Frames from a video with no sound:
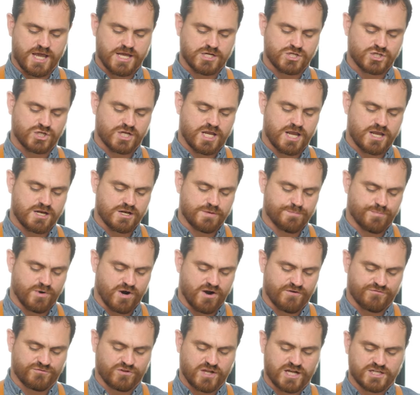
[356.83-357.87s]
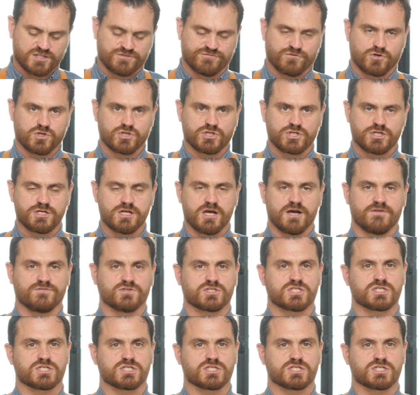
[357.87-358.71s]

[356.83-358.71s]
Educated Barflies version of a